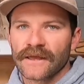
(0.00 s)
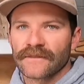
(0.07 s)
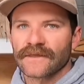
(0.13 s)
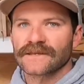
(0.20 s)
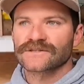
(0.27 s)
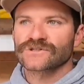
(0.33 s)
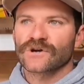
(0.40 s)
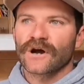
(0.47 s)

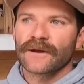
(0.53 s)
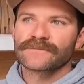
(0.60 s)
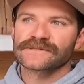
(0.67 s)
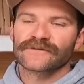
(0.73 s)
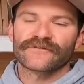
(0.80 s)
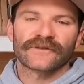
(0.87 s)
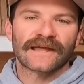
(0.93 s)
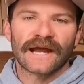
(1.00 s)
There's times
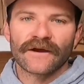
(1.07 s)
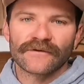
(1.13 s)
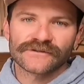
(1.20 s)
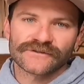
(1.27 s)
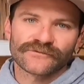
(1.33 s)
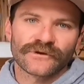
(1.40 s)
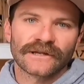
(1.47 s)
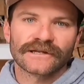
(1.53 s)
if the
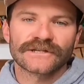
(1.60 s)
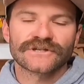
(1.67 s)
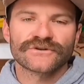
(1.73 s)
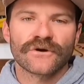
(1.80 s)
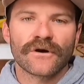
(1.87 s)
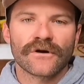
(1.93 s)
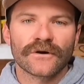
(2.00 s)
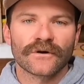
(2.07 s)
current's really
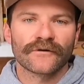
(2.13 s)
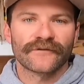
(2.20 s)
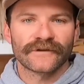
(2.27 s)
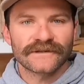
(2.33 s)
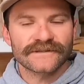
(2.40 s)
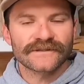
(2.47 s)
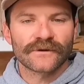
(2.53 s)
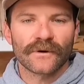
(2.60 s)
strong or if
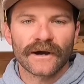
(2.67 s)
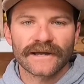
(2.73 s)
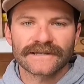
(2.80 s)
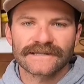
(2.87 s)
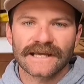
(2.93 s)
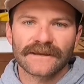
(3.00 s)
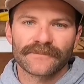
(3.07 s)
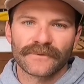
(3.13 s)
it is
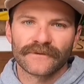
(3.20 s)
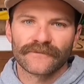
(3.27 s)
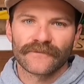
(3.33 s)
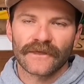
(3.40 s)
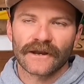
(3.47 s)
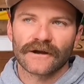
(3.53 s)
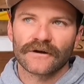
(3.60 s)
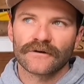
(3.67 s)
quite deep
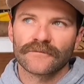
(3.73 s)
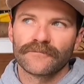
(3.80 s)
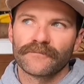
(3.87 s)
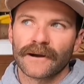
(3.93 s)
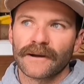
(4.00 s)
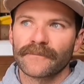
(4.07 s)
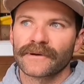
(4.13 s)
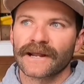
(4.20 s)
that I'll
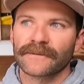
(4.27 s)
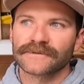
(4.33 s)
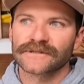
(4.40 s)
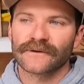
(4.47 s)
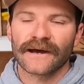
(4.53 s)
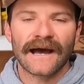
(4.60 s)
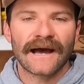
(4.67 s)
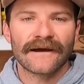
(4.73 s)
bump it up
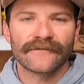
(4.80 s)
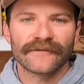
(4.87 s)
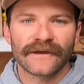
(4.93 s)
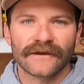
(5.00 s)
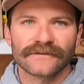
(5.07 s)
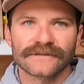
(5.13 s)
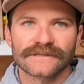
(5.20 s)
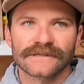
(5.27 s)
to a 1/2
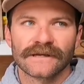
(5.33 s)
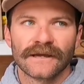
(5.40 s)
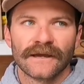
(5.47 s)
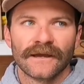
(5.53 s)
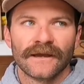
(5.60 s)
ounce.